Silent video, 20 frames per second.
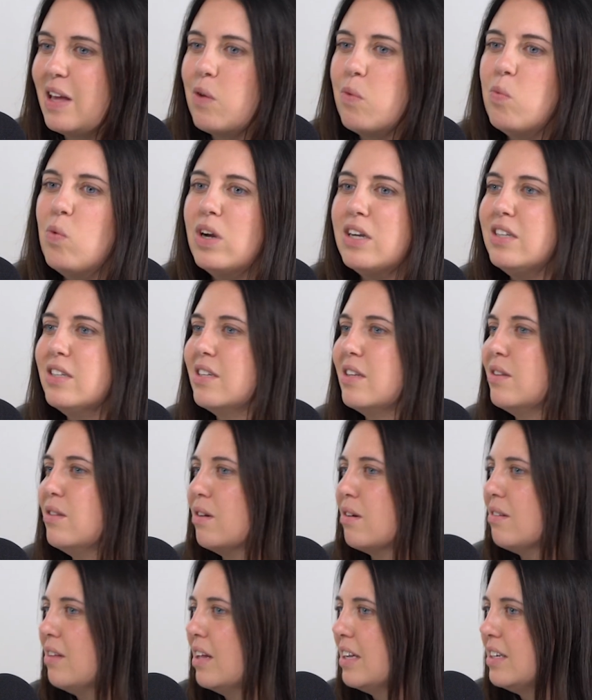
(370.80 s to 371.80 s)
what does it
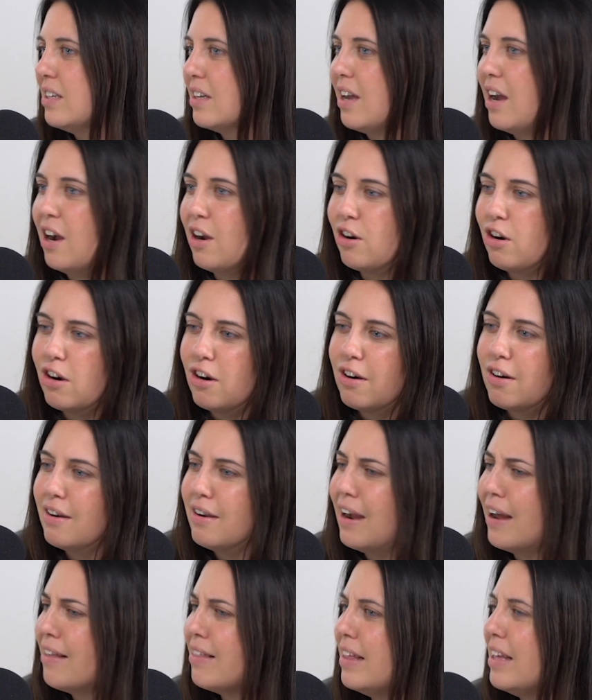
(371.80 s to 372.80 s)
look like to conquer?
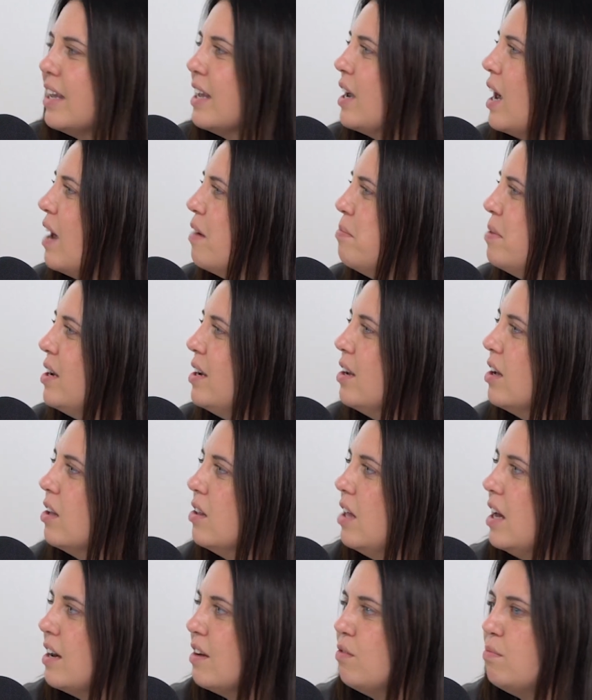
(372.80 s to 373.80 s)
I think a
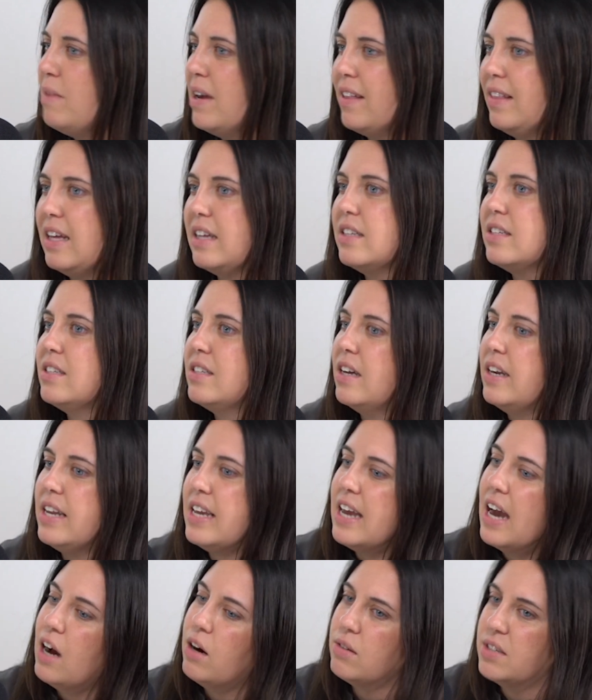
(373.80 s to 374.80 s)
lot of my like
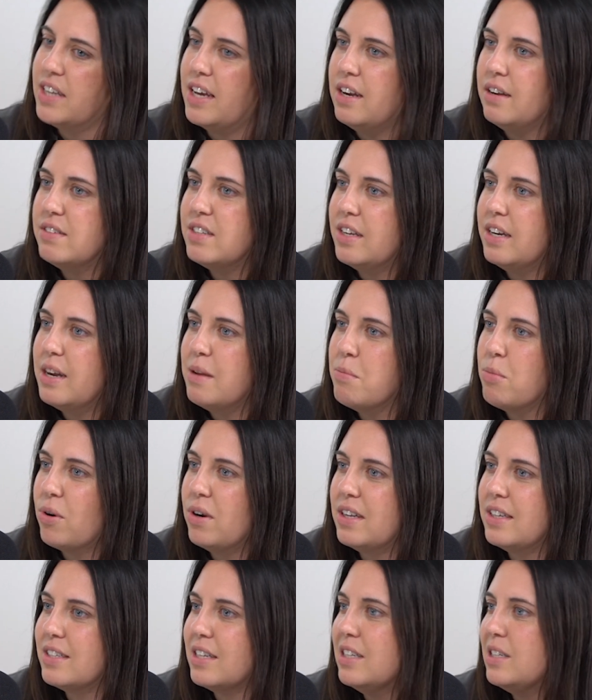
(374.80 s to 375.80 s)
study outside of Sunday
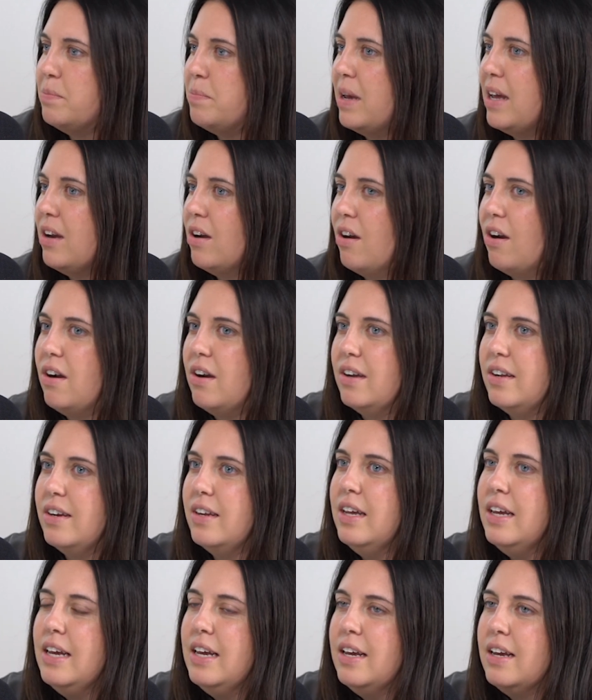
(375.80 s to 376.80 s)
mornings has been
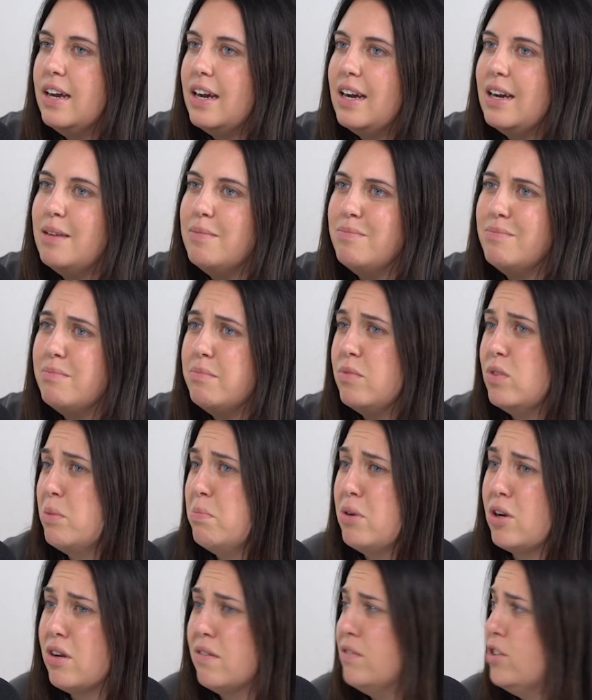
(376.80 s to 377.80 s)
on the
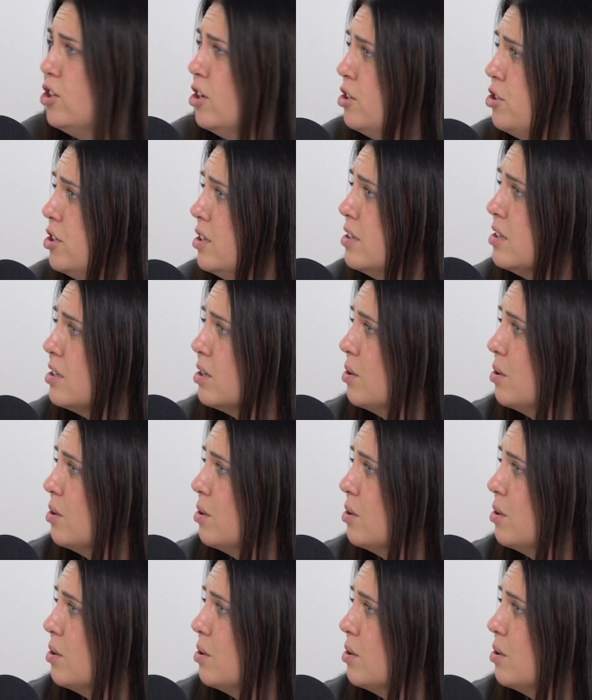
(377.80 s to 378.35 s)
book of Judges.